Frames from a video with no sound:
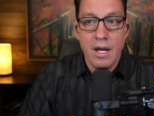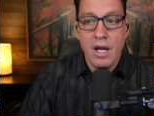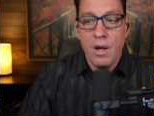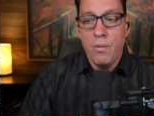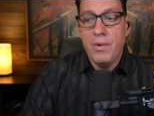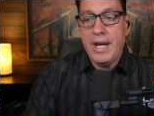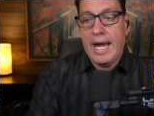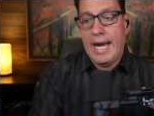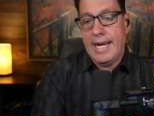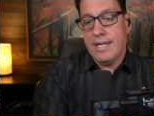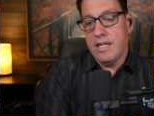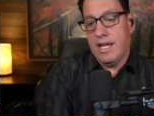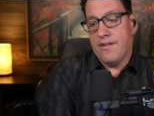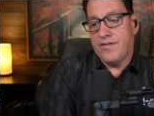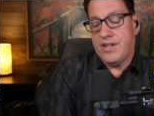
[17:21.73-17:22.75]
When I
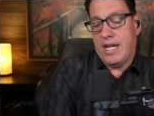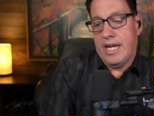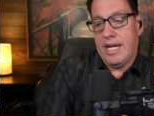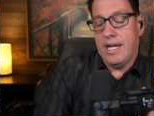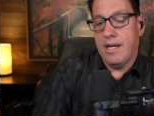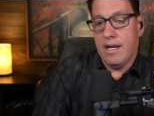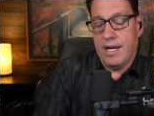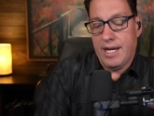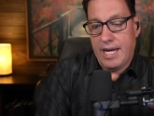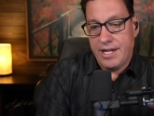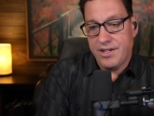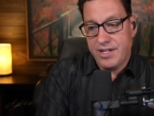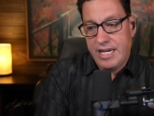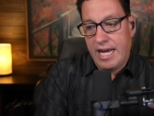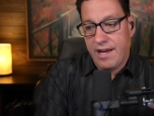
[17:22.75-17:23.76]
left a, a, a
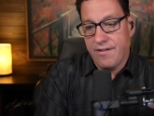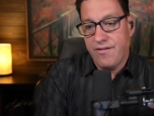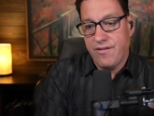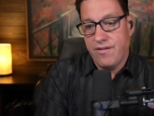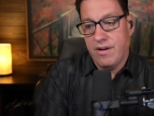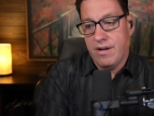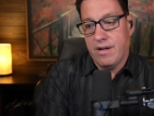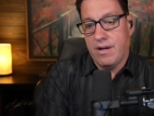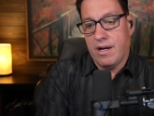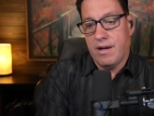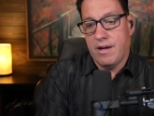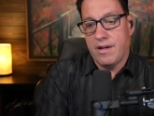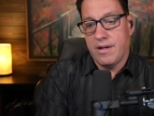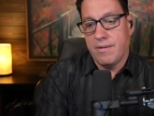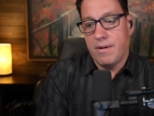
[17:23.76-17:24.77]
staff uh, uh,
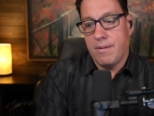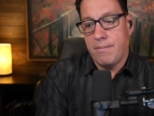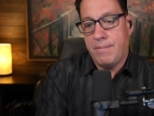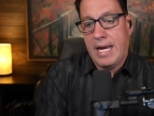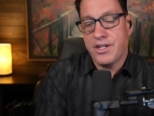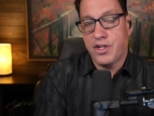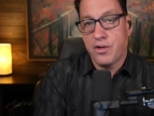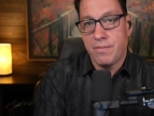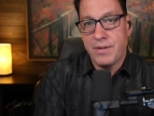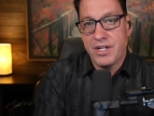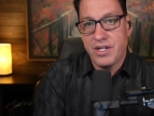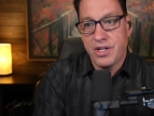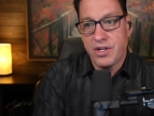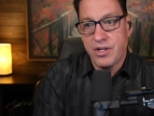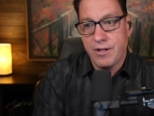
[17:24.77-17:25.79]
pastor
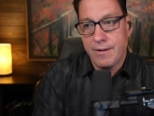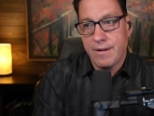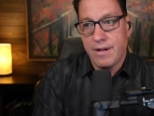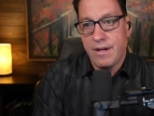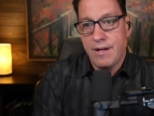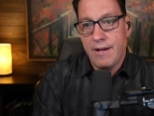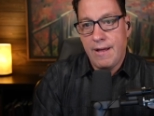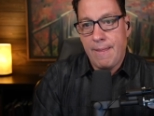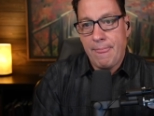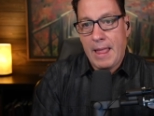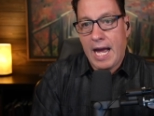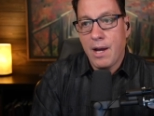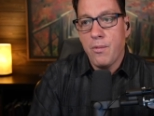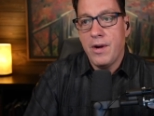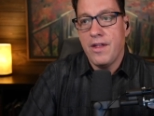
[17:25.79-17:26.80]
position,
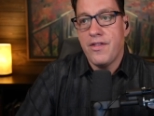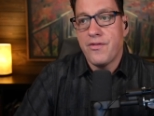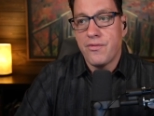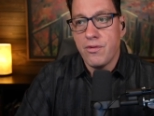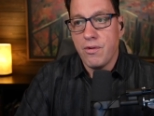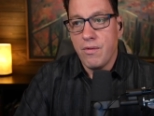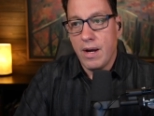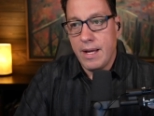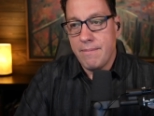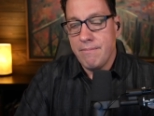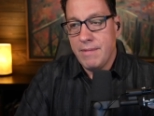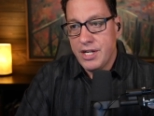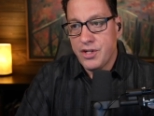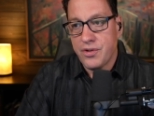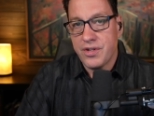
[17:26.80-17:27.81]
I went through a
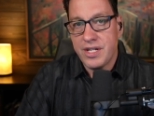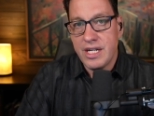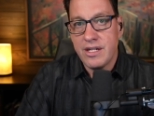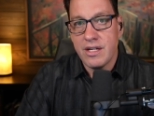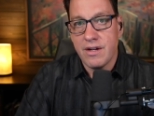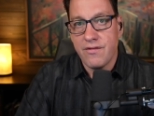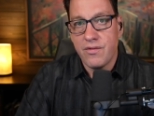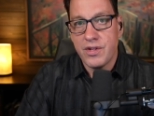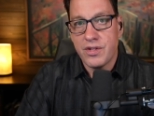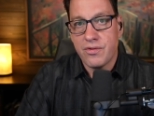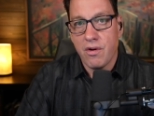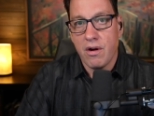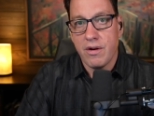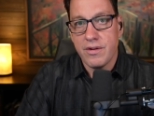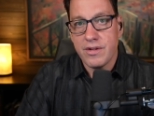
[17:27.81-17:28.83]
major season of
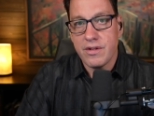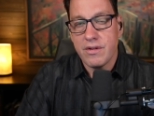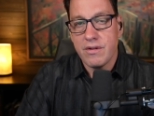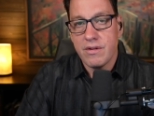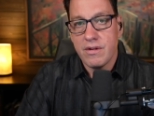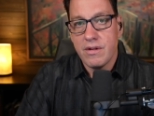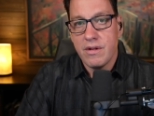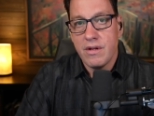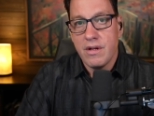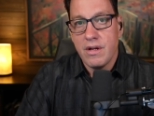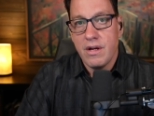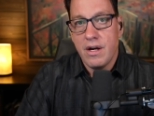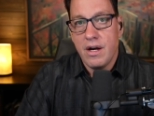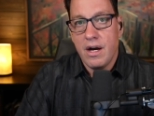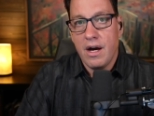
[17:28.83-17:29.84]
withdrawals,
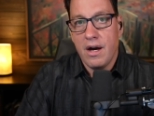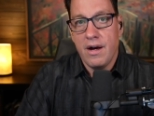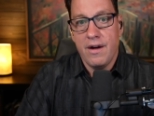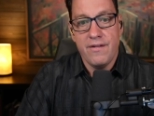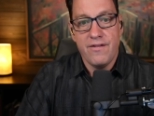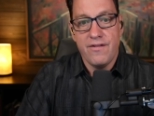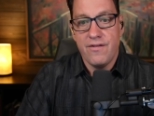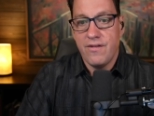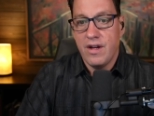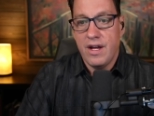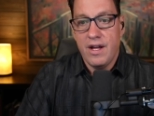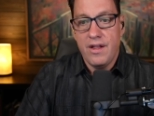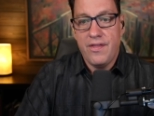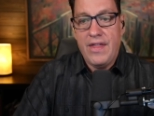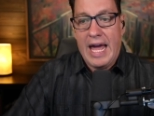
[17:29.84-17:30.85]
of
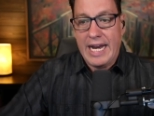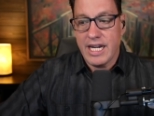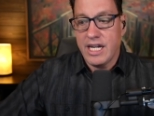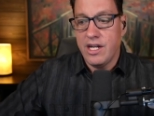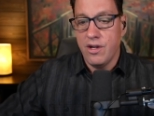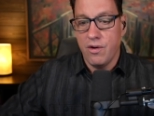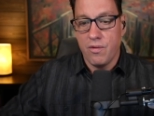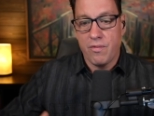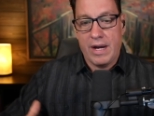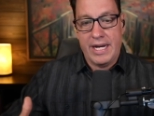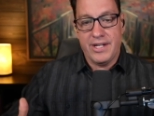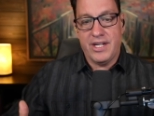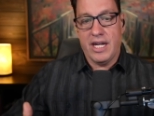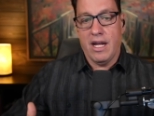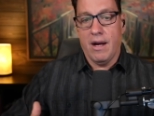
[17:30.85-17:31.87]
that guilt
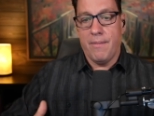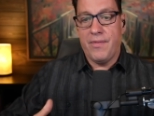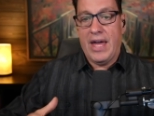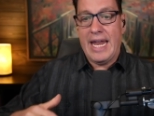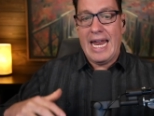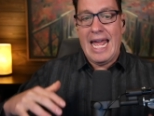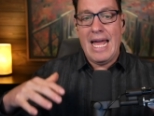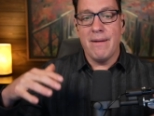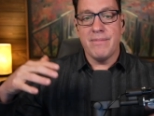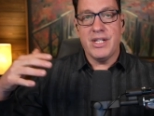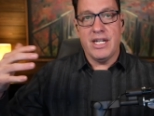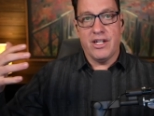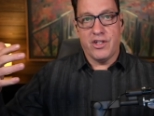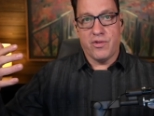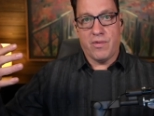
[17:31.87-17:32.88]
rising up, that
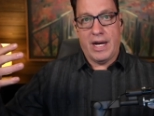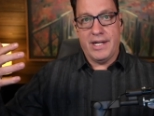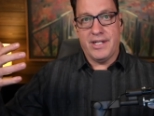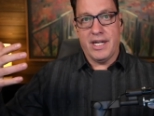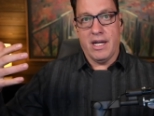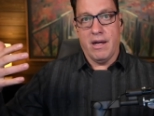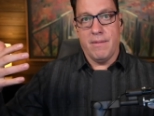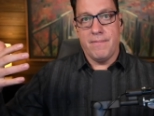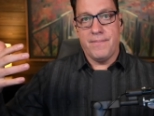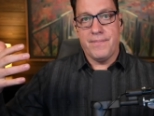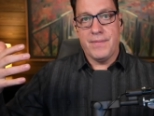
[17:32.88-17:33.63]
emptiness rising up.